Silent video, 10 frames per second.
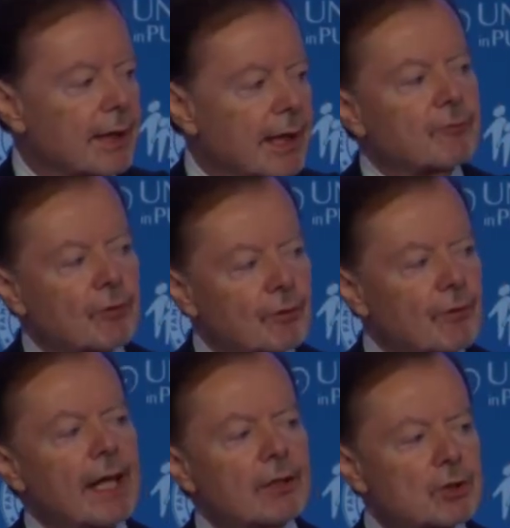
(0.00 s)
after
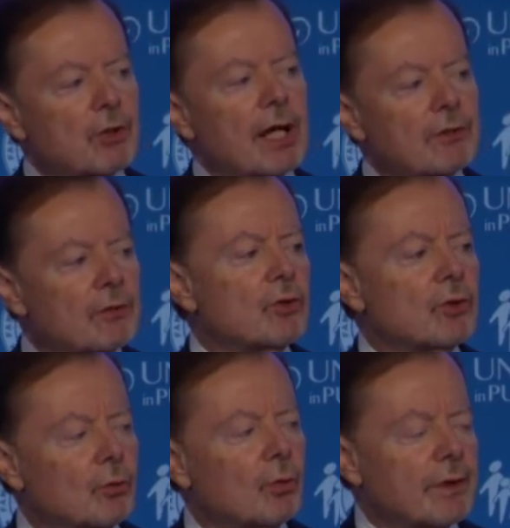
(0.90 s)
they tried to
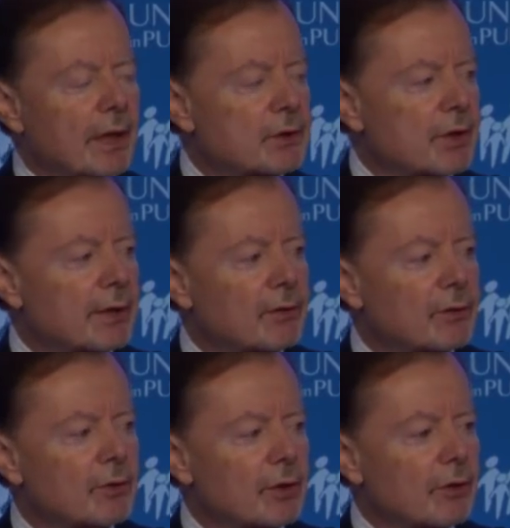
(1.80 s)
do what they tried to
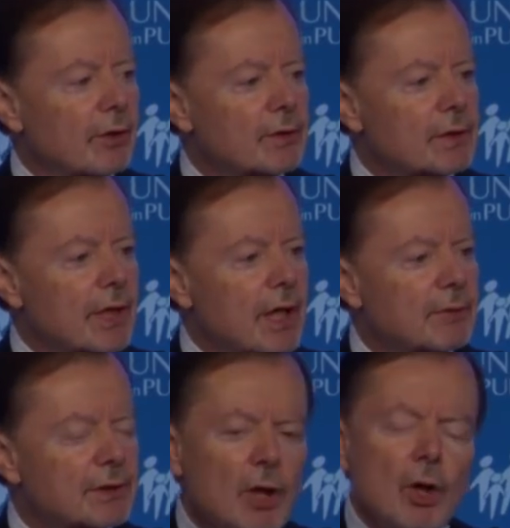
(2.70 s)
do to Clarence Thomas.